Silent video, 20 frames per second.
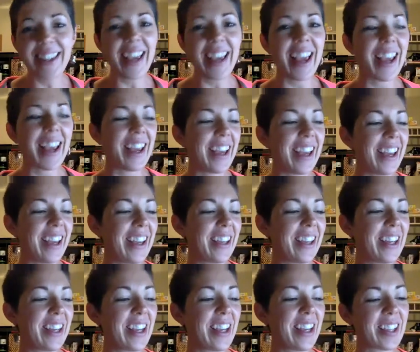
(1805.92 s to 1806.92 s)

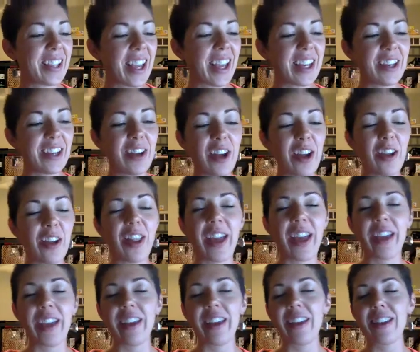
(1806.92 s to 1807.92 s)
and he said, you know,
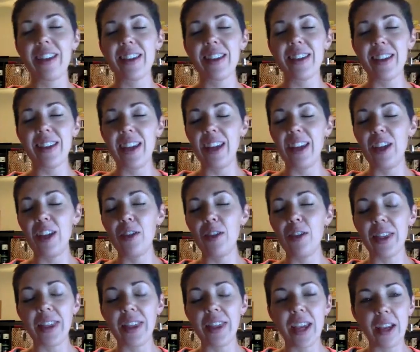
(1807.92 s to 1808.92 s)
like you
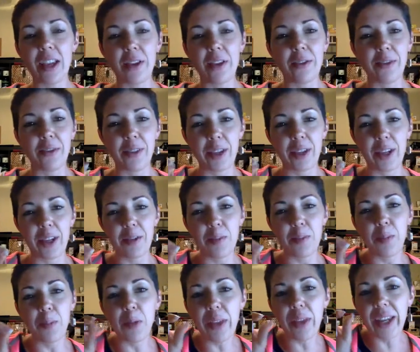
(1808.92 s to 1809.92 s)
can think of
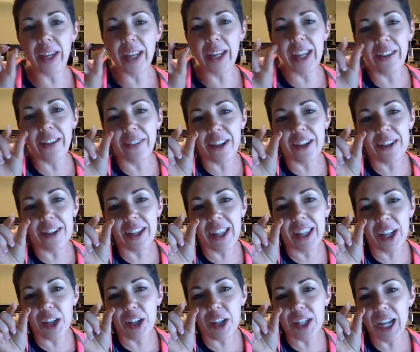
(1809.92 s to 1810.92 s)
pulling, if there's a
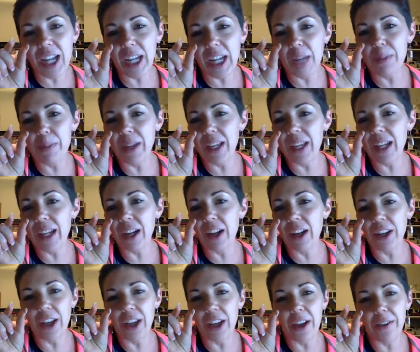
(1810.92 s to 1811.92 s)
little tiny bit
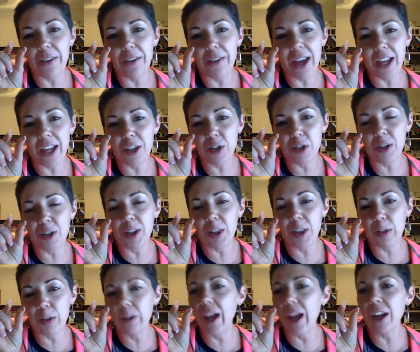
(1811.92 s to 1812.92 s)
of extra
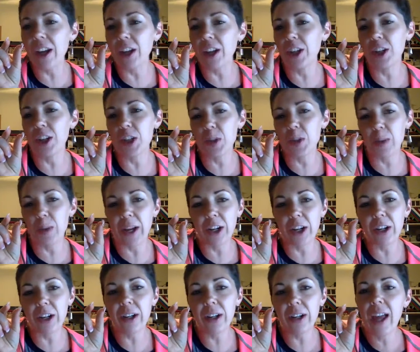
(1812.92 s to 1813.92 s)
thread on your
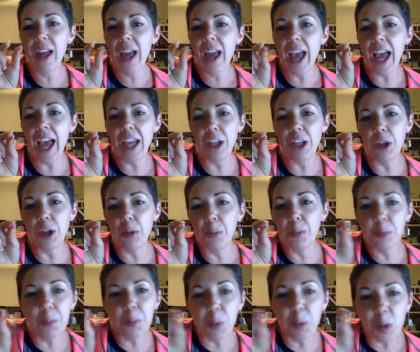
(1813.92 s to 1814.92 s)
sweater and
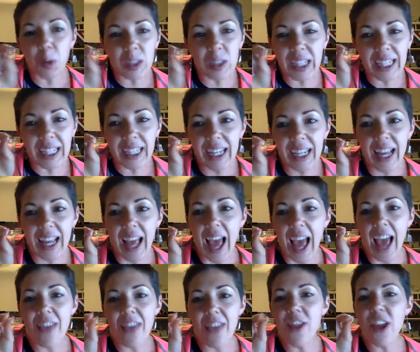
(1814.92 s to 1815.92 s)
you pull it
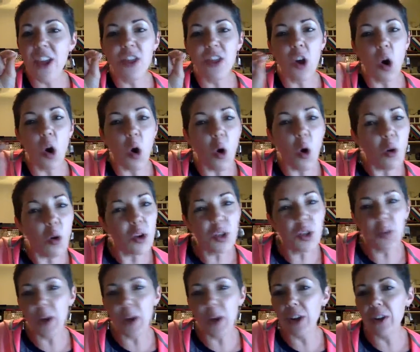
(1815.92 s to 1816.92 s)
and then the whole
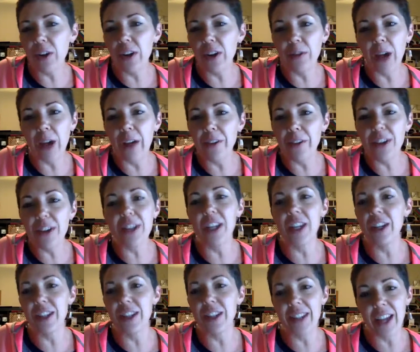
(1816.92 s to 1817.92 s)
sweater unravels
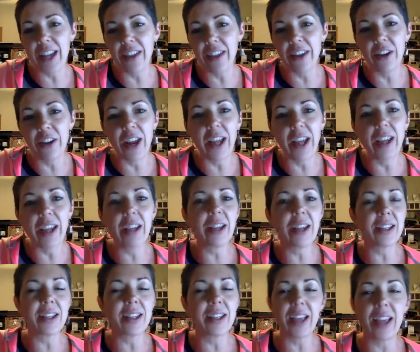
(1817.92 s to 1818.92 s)
and you stand there naked,
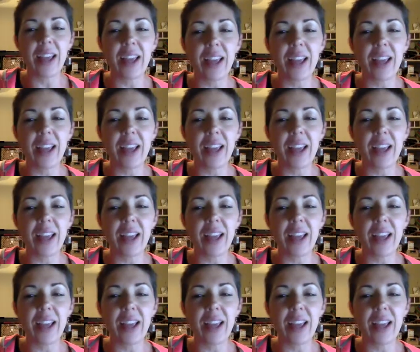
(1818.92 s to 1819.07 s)
he said,